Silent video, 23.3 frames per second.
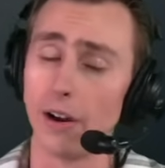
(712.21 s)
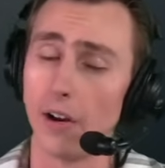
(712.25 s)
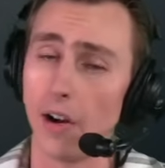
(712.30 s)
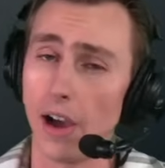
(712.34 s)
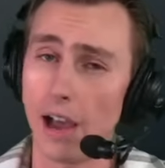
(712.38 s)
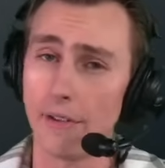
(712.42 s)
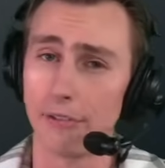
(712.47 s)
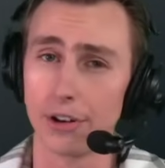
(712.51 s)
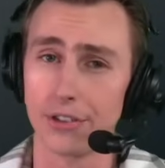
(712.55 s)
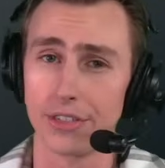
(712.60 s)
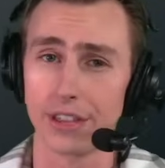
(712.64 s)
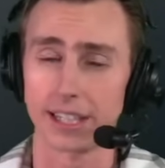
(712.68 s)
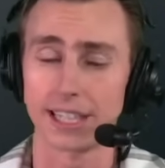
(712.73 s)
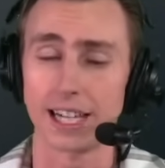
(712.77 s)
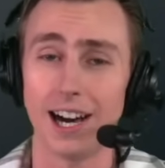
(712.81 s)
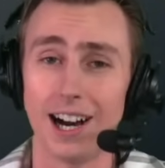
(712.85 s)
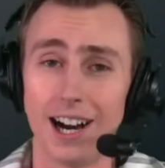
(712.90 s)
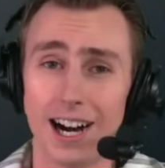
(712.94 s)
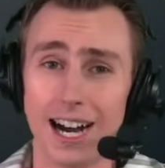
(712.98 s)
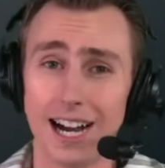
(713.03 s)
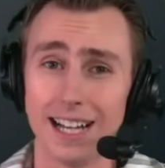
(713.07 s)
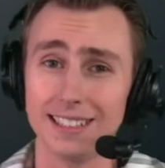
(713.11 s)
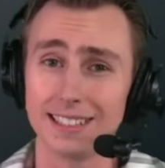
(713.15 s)
However, the
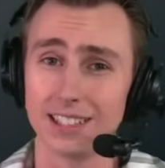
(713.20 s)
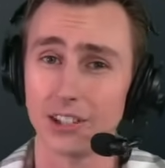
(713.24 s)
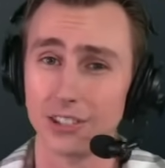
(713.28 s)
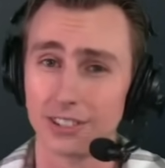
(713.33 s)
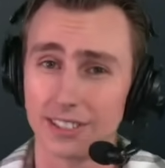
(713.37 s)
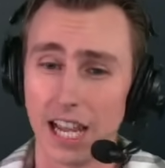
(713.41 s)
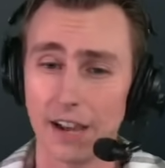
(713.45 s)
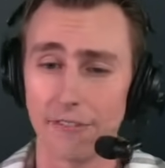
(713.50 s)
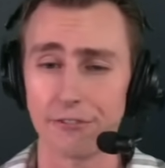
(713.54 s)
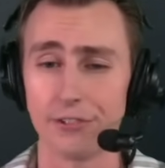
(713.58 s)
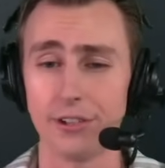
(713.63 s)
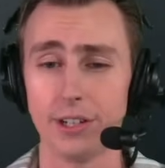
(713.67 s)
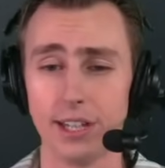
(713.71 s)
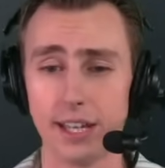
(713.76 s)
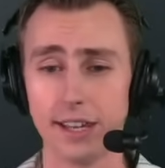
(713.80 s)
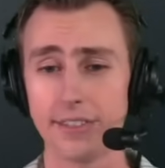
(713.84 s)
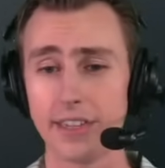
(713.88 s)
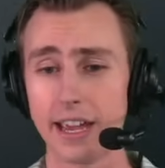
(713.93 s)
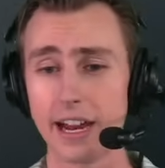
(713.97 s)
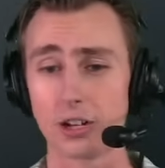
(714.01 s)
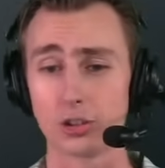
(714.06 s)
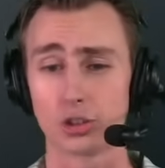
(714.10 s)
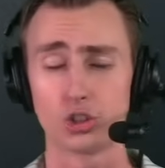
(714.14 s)
cons are definitely
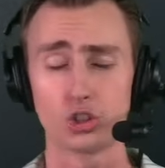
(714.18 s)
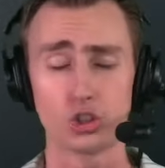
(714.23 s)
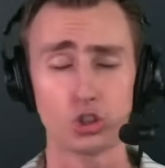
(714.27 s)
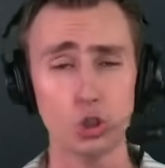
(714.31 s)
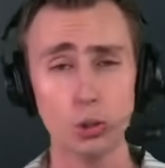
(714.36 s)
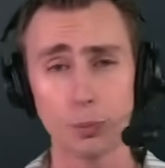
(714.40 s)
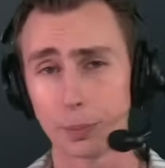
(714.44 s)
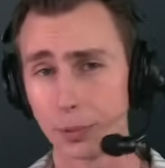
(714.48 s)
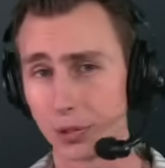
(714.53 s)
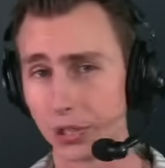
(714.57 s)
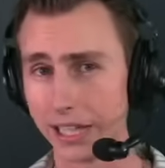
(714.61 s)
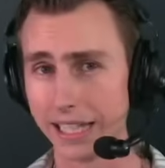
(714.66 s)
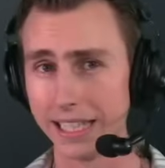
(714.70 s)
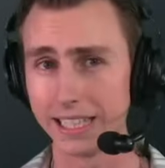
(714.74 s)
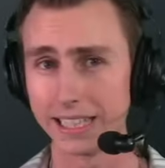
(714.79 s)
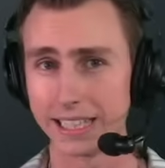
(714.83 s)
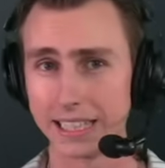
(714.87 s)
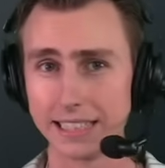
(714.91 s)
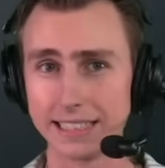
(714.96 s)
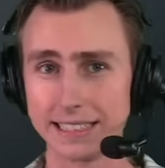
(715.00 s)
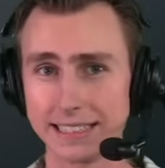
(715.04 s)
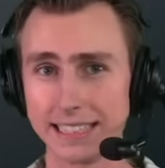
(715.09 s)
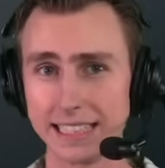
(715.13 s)
there. Super
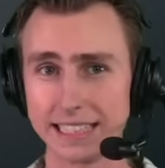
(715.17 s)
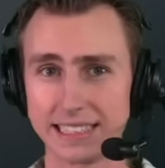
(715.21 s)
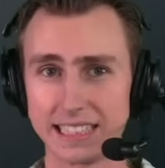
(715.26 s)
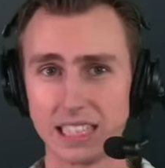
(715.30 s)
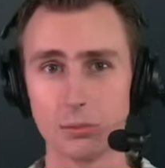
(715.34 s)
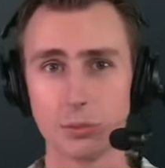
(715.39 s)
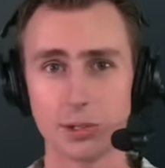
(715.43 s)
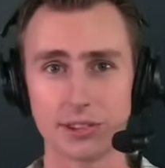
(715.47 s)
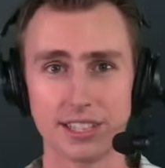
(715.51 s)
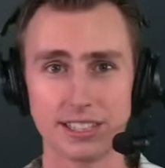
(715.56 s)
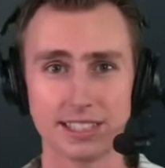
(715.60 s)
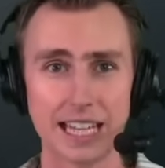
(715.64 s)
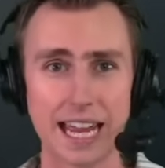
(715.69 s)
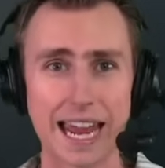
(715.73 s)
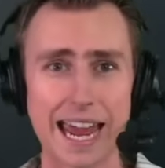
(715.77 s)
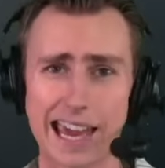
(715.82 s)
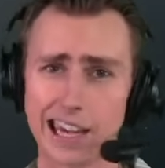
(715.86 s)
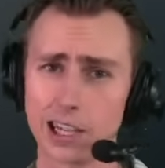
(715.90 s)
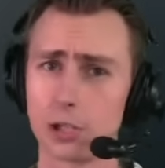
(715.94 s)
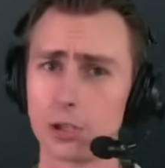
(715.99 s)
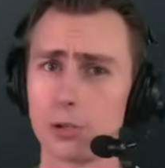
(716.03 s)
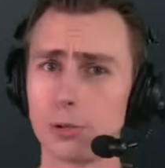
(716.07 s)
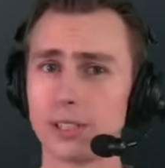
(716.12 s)
inconsistent with his
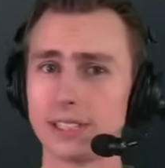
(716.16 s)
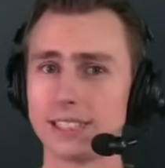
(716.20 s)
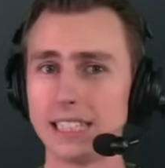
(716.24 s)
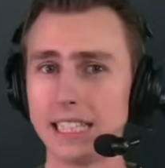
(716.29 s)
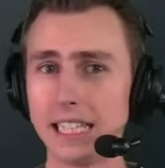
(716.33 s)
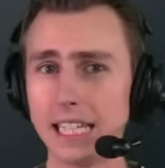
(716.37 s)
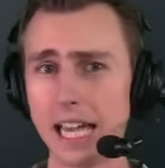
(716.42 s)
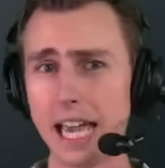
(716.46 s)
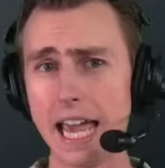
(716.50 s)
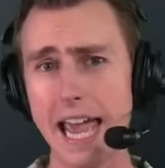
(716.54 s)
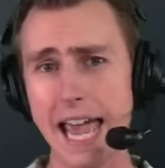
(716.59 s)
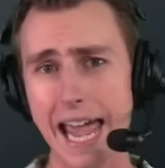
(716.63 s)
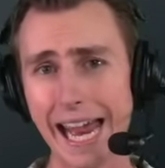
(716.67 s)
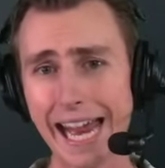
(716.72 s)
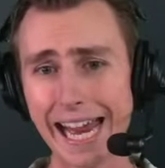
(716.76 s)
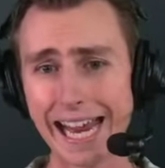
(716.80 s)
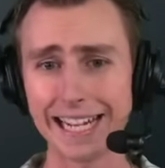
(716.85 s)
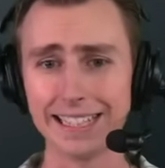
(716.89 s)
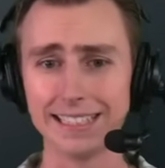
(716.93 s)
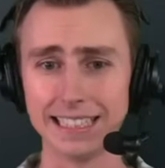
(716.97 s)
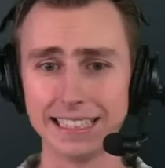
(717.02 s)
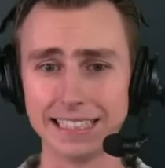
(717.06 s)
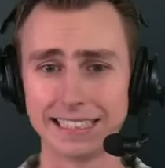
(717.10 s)
accuracy
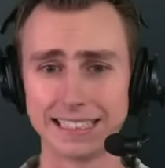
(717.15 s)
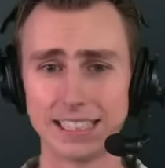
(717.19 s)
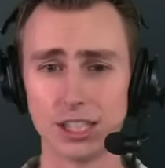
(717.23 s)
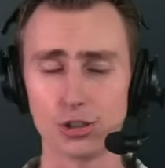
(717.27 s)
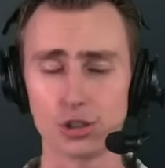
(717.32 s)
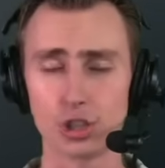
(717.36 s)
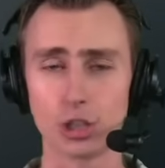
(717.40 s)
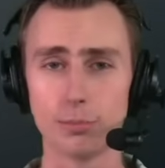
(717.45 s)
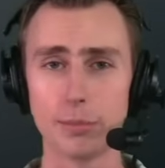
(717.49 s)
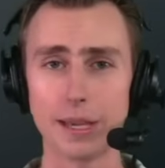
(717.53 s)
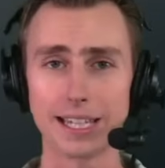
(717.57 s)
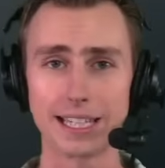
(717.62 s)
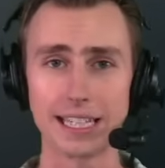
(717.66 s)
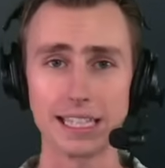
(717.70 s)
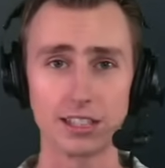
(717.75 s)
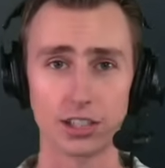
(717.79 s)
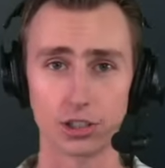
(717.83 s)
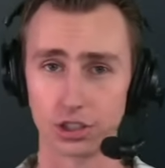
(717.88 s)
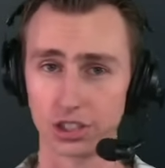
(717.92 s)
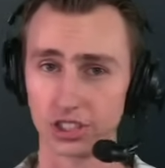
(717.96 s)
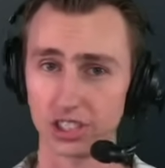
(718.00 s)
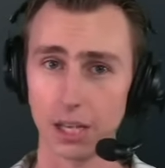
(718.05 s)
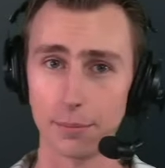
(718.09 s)
and decision-making.
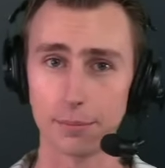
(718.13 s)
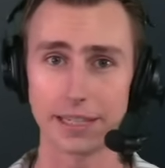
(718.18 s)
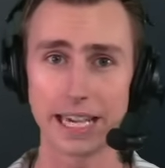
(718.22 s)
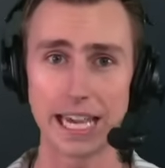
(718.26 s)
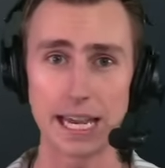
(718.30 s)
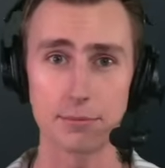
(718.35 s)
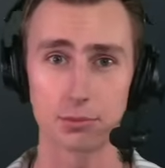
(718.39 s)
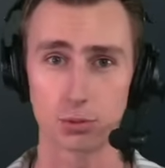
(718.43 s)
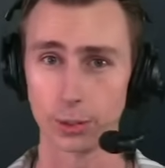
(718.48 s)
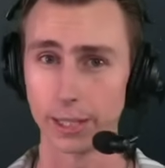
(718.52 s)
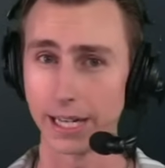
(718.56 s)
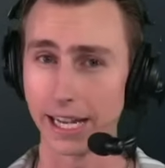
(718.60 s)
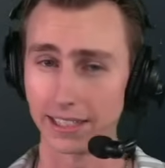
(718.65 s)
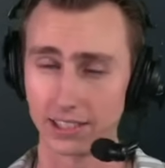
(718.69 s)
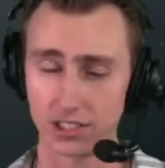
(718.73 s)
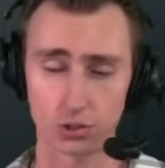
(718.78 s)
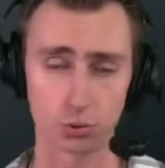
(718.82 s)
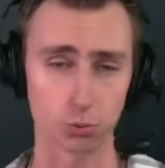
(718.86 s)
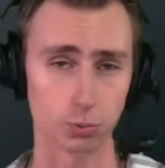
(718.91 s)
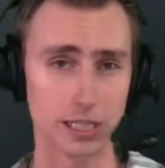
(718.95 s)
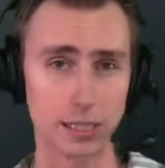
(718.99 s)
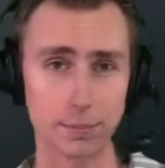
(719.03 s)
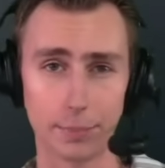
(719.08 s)
There's some games where he has
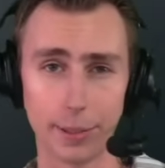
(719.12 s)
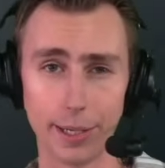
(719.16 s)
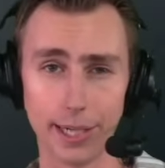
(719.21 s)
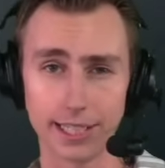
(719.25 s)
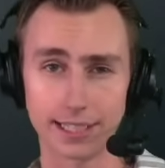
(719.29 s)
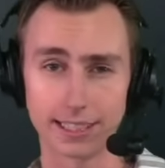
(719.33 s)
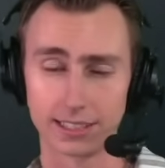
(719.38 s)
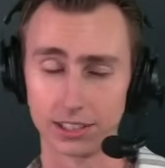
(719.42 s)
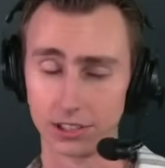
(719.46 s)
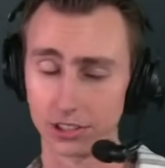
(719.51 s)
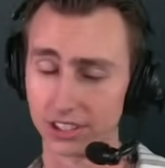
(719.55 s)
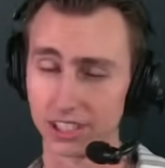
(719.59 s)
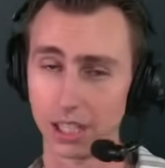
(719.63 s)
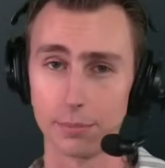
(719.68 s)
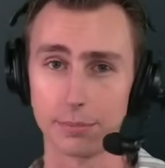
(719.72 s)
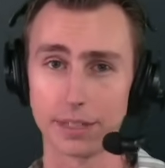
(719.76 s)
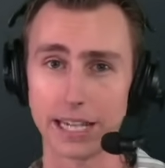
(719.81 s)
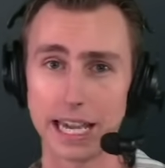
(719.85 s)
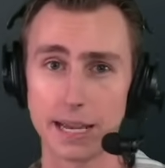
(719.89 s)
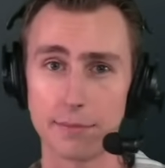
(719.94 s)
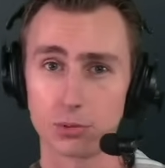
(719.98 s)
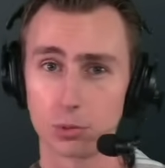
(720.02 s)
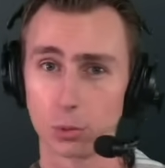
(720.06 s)
3 picks. There's some
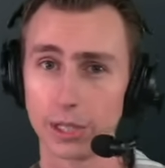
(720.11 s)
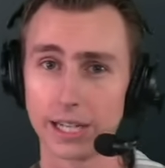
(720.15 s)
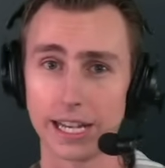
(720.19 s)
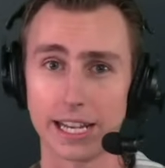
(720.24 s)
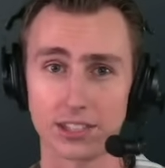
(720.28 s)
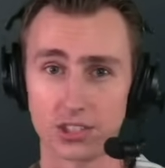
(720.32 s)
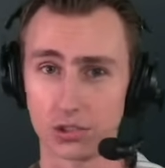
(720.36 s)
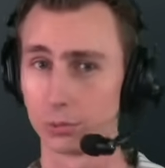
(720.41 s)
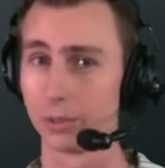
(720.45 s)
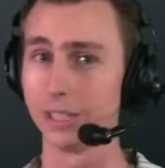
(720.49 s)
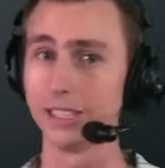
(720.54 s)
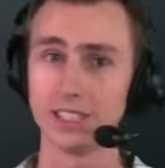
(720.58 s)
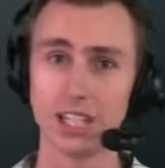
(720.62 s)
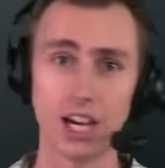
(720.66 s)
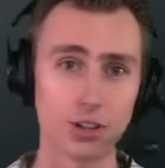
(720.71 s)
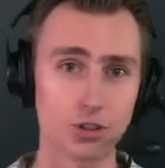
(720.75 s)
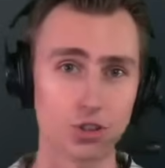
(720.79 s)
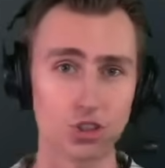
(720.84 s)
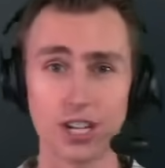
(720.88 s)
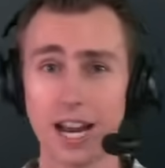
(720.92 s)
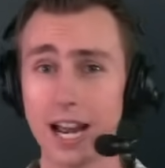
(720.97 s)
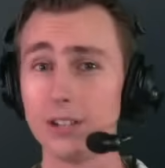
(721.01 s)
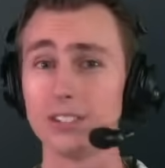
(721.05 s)
games where he has 3
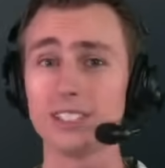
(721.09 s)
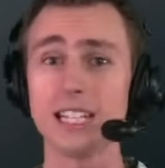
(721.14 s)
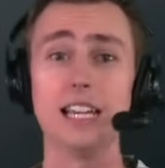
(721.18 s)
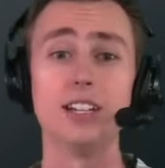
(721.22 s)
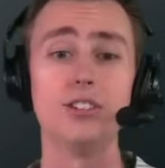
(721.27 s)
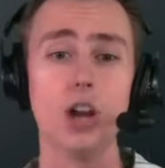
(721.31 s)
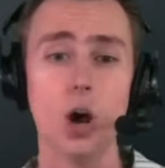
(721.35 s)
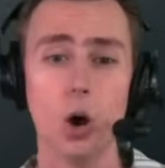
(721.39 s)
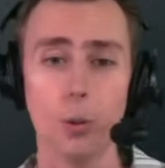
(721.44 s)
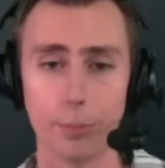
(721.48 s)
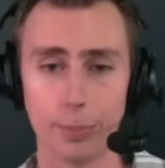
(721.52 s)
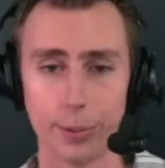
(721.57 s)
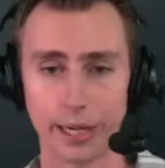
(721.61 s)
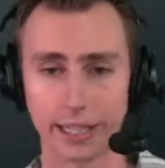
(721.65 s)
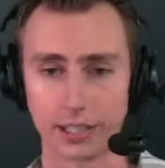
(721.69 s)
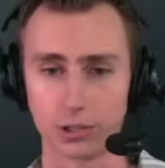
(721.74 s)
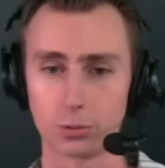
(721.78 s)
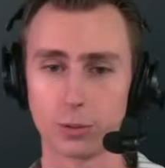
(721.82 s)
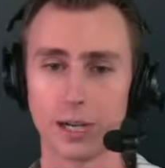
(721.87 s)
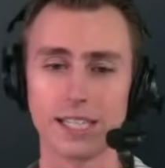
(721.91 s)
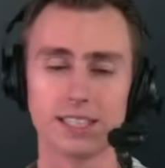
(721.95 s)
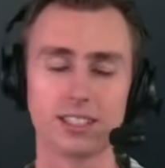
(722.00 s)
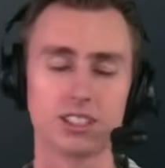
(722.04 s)
touchdowns and no
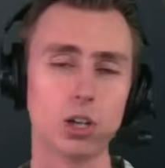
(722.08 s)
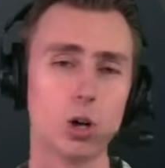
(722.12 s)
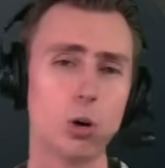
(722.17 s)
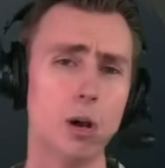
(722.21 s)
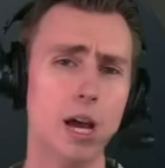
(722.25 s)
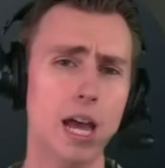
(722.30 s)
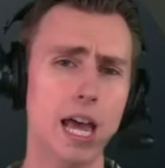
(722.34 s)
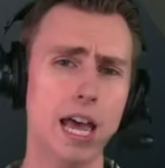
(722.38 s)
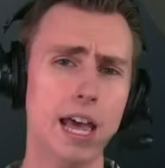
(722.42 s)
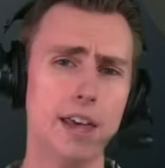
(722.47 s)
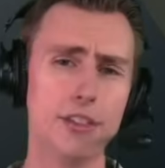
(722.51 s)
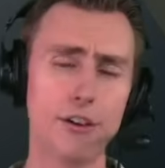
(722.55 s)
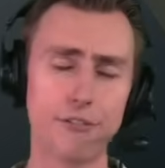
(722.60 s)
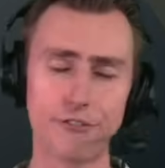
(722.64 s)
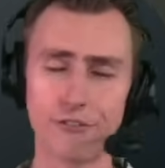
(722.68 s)
picks, right? So the